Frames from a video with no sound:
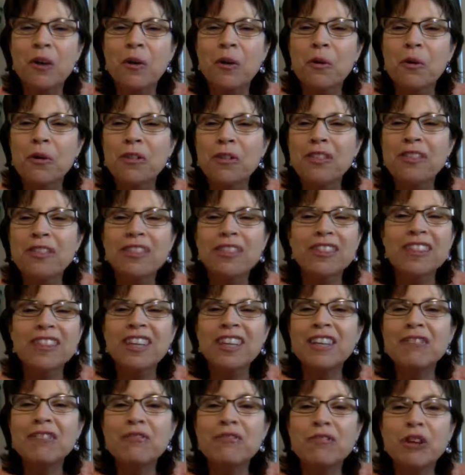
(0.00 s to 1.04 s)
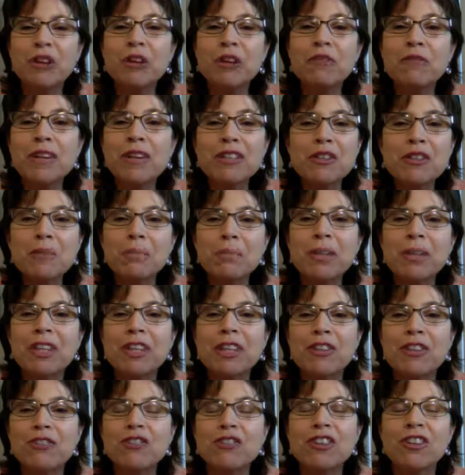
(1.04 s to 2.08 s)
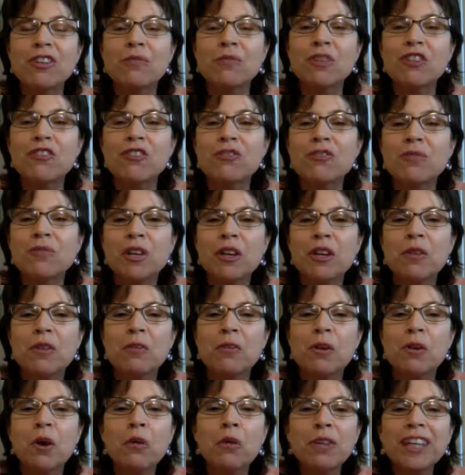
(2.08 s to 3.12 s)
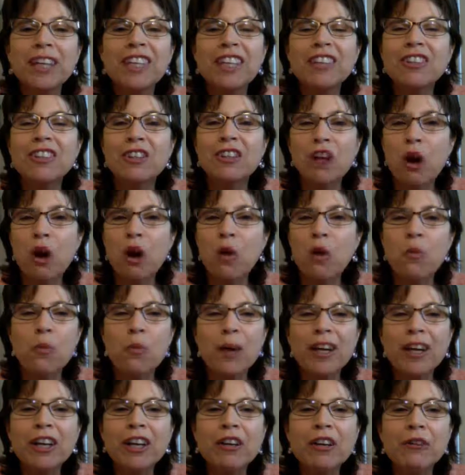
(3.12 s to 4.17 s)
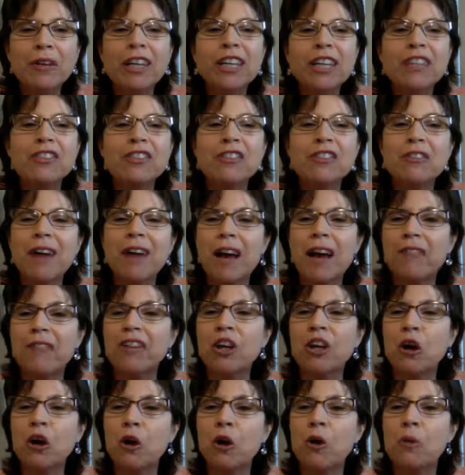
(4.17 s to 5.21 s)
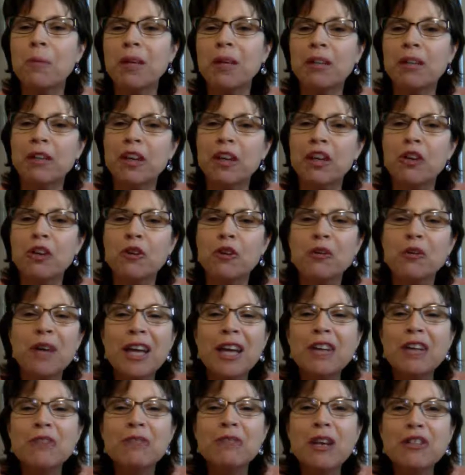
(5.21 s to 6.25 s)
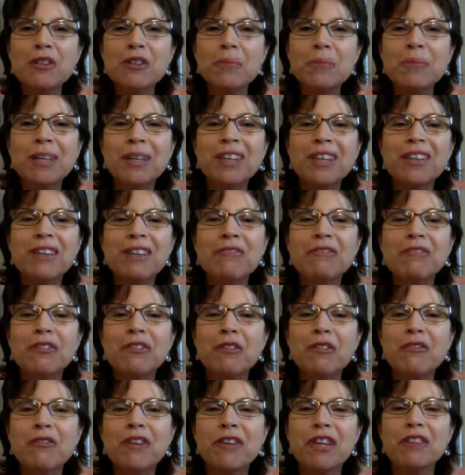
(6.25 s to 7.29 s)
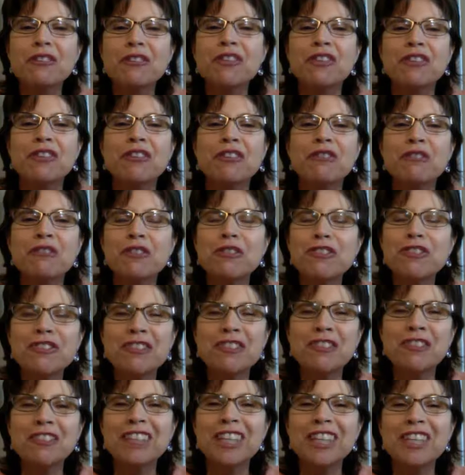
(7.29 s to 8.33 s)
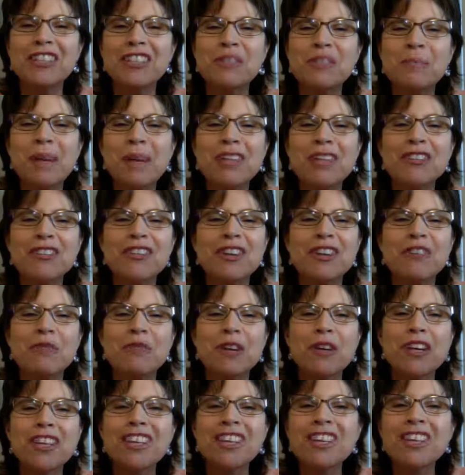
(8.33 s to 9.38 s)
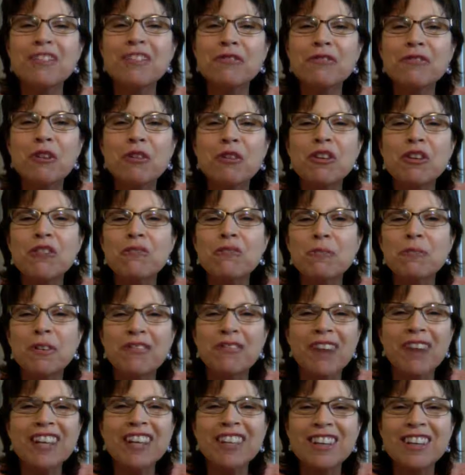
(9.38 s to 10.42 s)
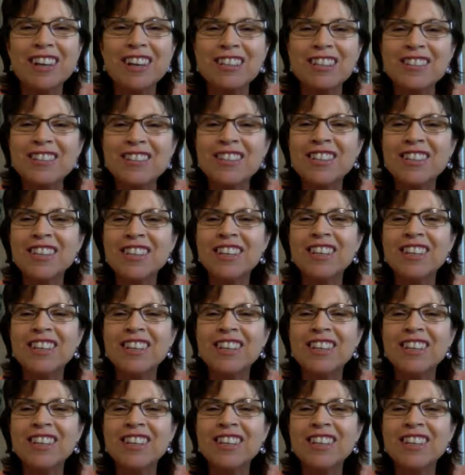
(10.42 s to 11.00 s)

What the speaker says: Or the invert recipe engine, which will only need to know what ingredients you have at home and create a recipe that fulfills your nutritional needs based on what info you've provided us.